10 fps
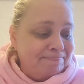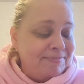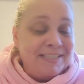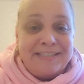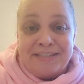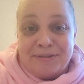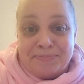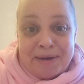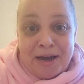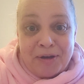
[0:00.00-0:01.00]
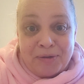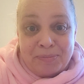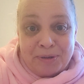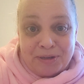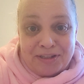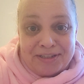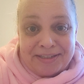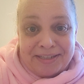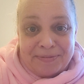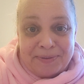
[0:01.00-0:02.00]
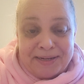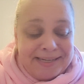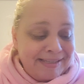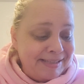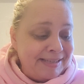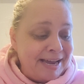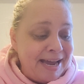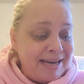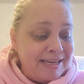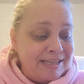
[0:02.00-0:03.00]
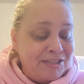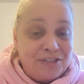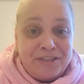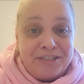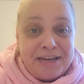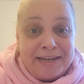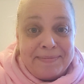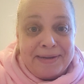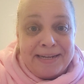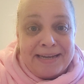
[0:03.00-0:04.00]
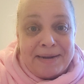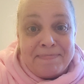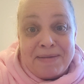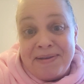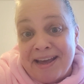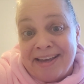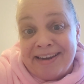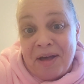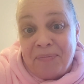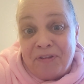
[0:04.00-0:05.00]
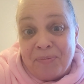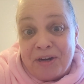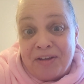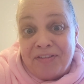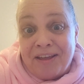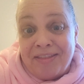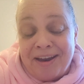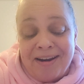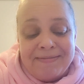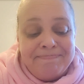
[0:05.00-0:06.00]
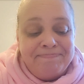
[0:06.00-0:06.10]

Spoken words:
This is my own personal experience, and it's good to document it, and maybe I can help someone else out there.